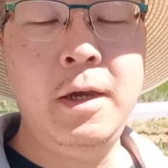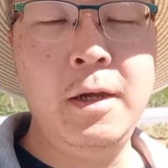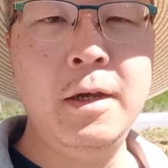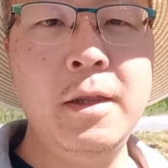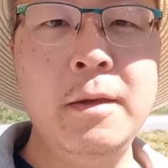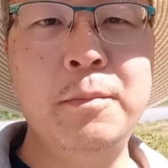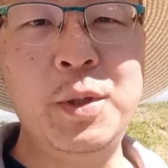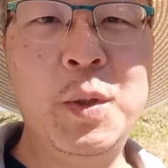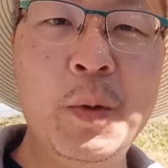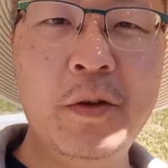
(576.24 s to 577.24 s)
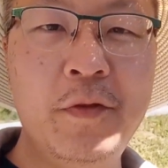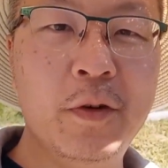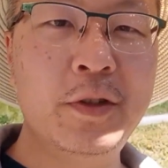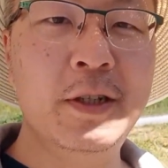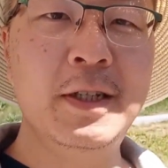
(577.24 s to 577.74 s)
Another
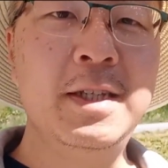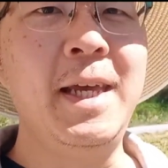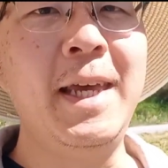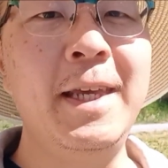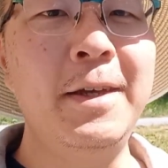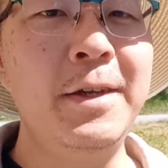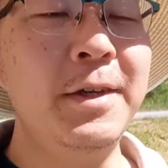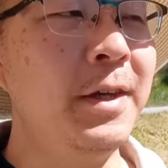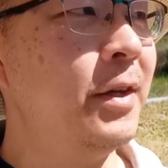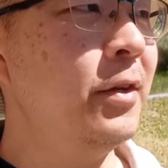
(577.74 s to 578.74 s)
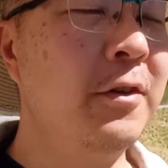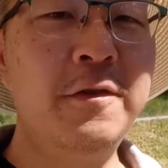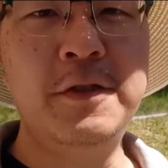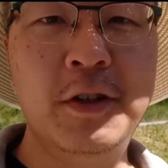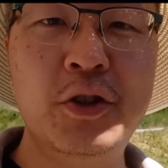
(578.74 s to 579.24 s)
beautiful sunny day here in north
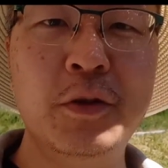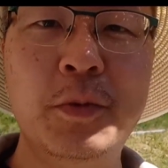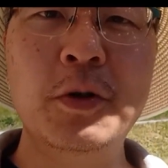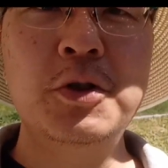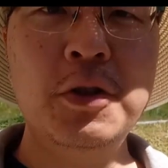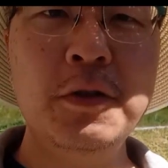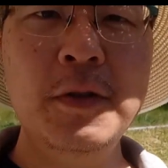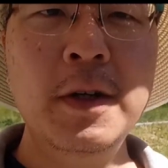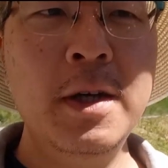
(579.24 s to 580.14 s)
central Portugal.